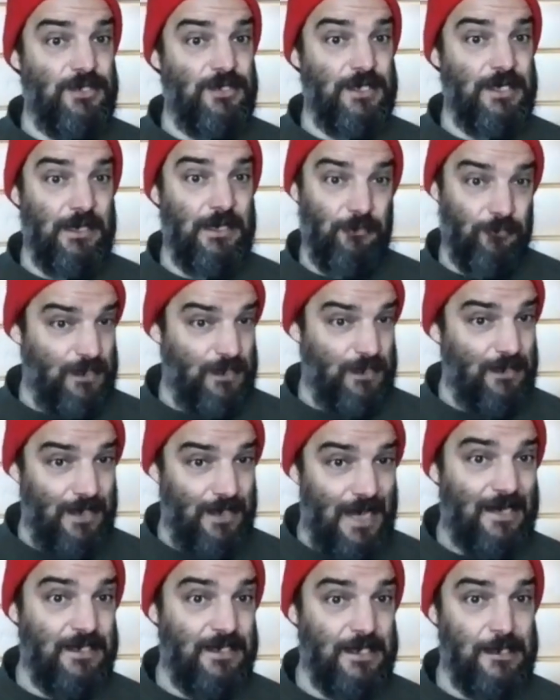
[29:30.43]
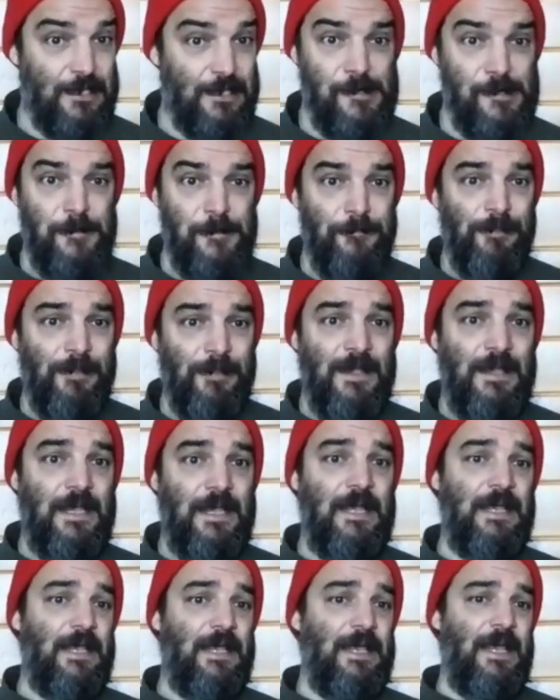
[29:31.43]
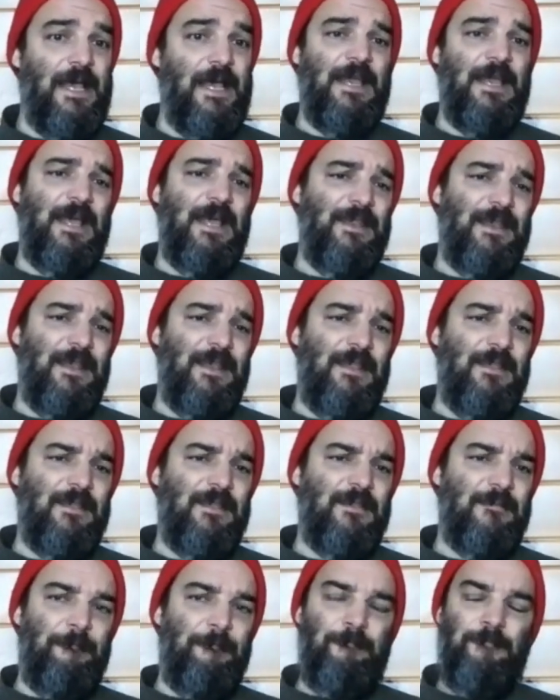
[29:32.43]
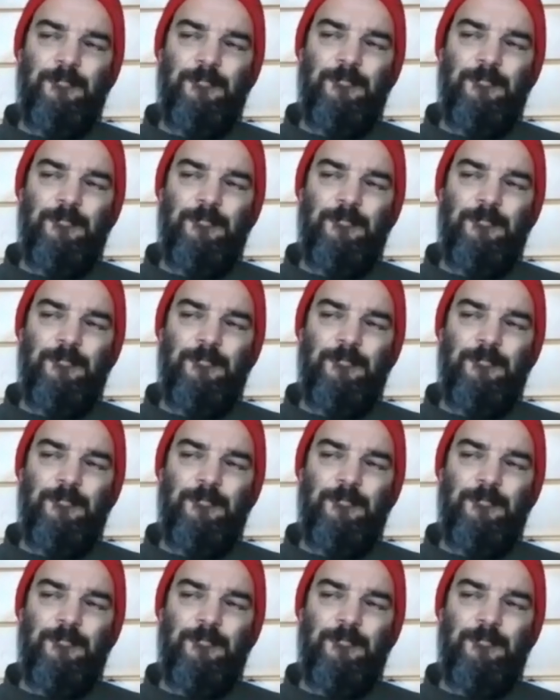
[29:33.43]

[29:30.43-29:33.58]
to get reelected. And